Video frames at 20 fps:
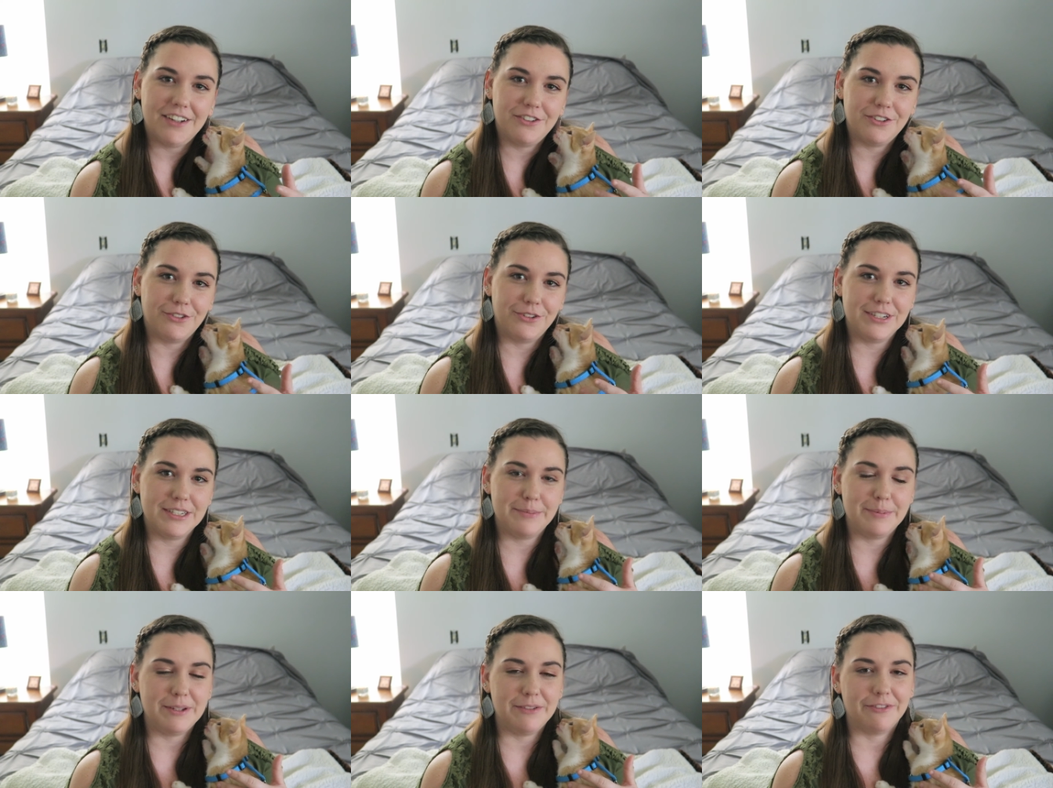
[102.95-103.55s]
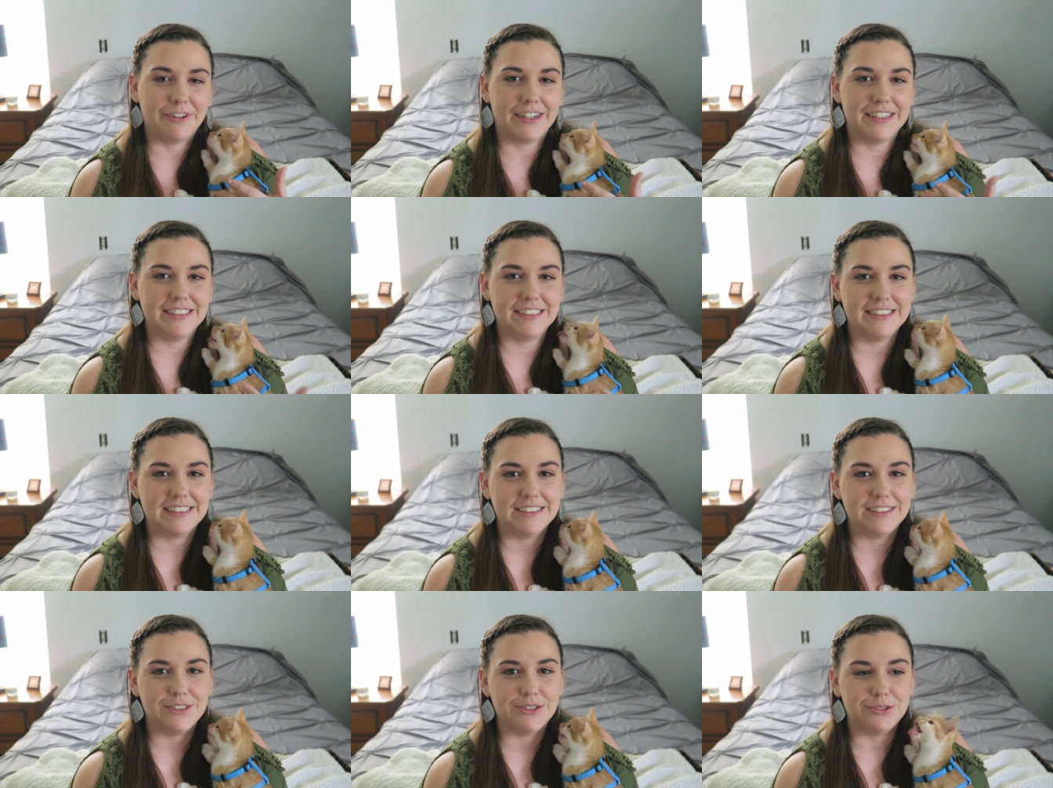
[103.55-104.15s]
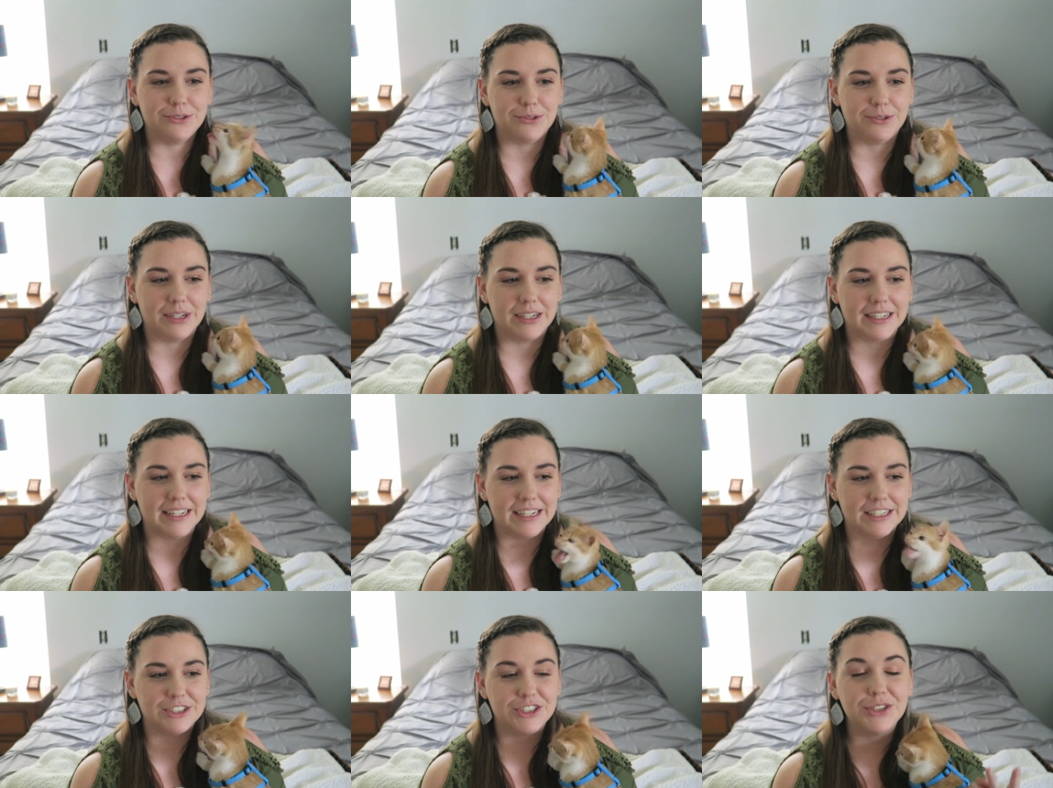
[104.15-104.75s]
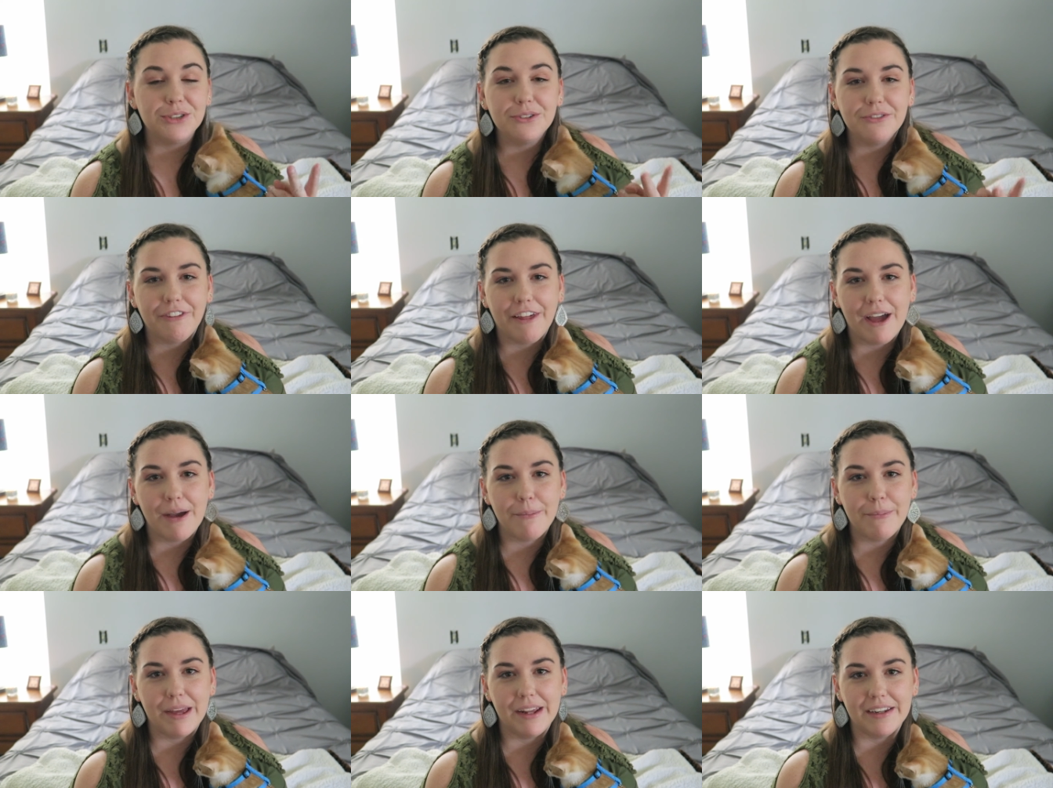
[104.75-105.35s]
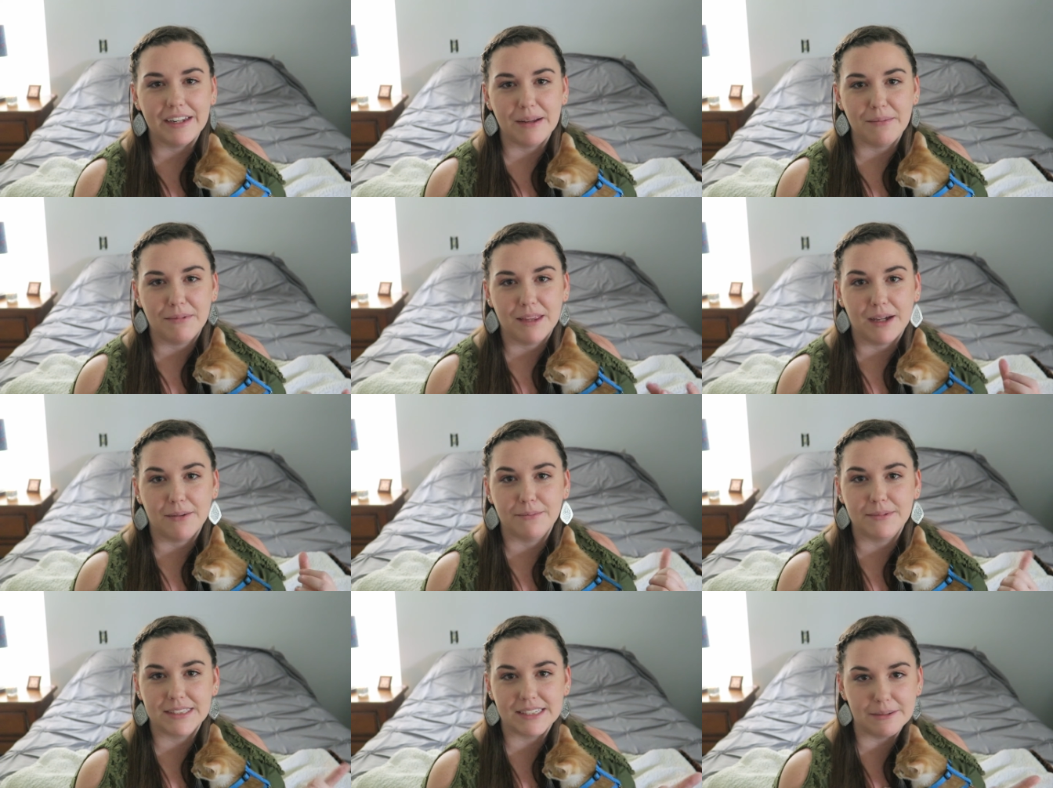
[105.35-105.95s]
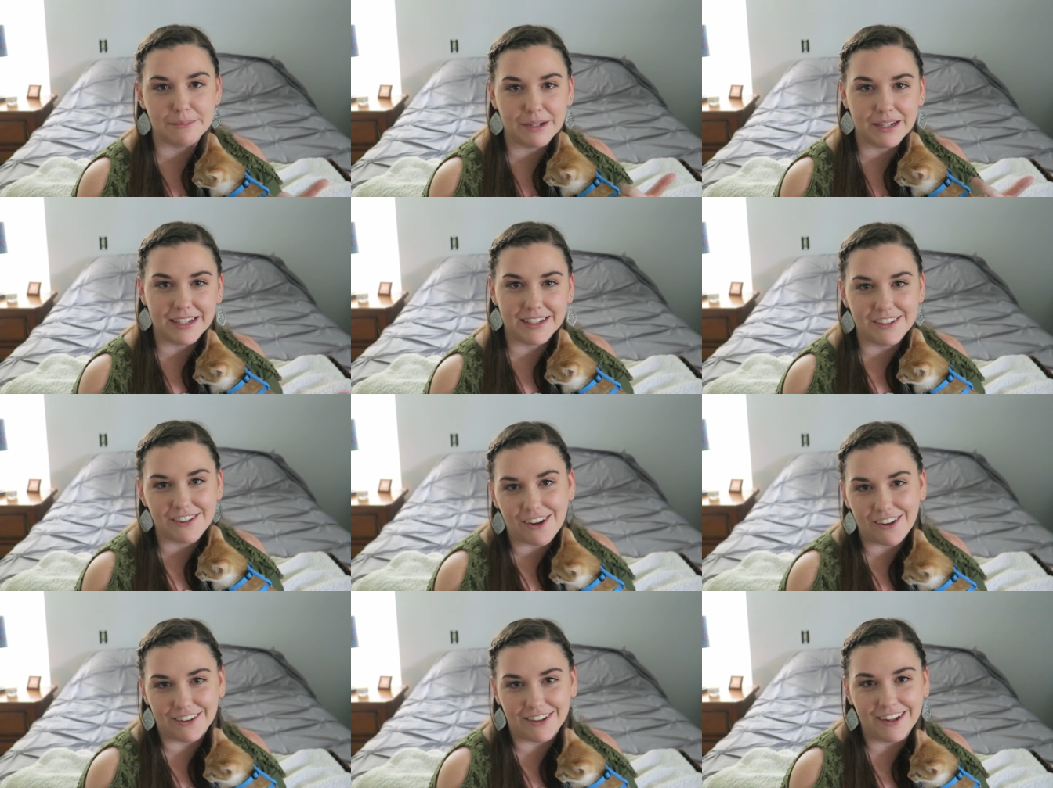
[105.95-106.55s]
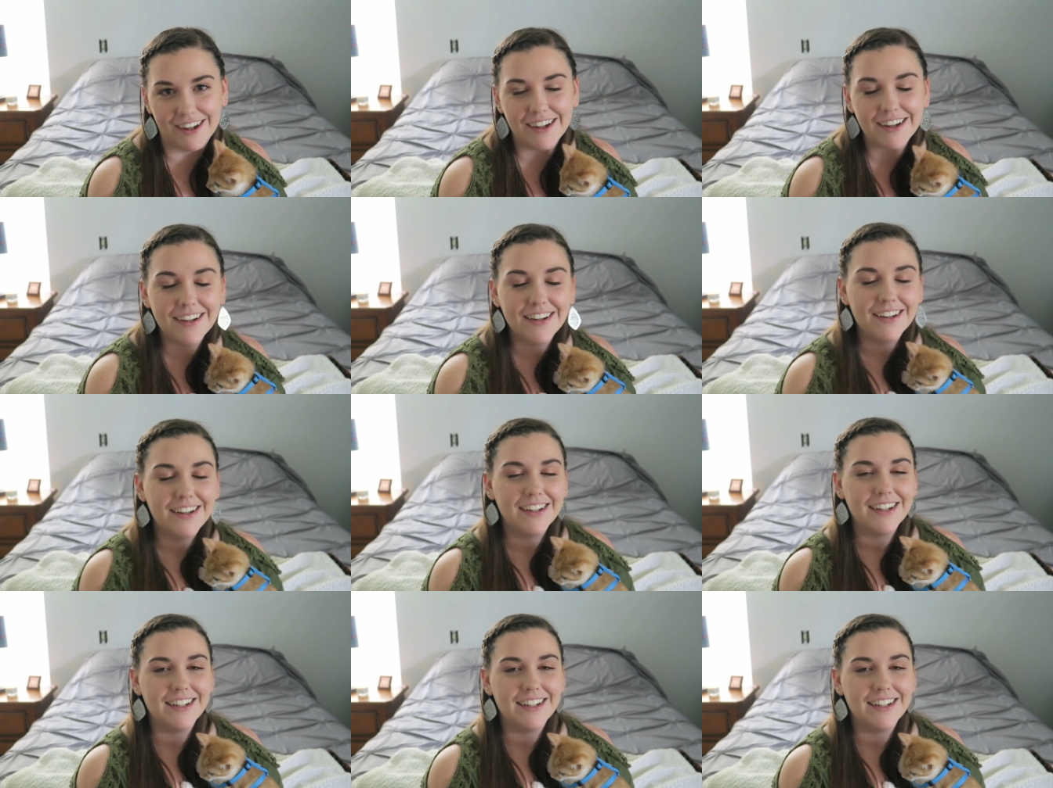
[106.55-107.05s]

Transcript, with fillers: it would always be fun to get two of them and name them Simba and Nala.